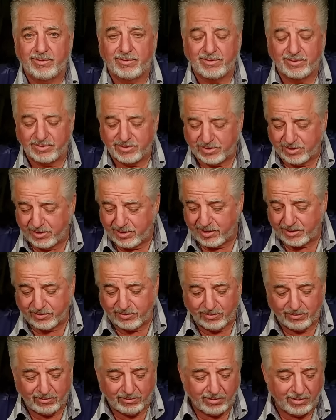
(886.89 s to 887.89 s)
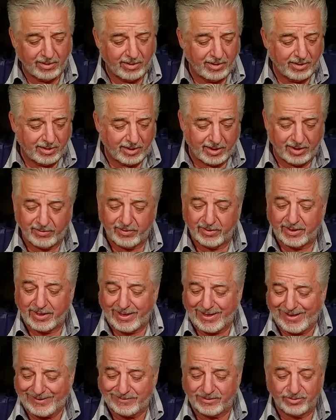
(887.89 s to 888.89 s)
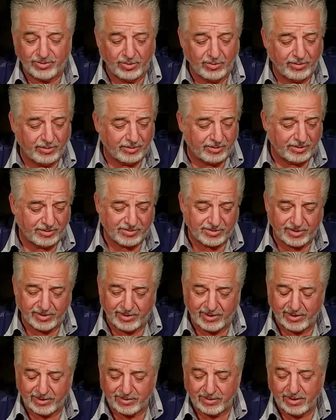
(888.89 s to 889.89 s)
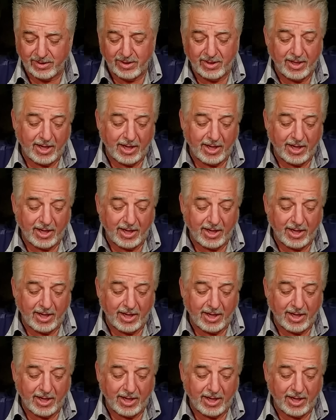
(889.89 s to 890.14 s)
with the disconnect or anything I had to do with the disconnect.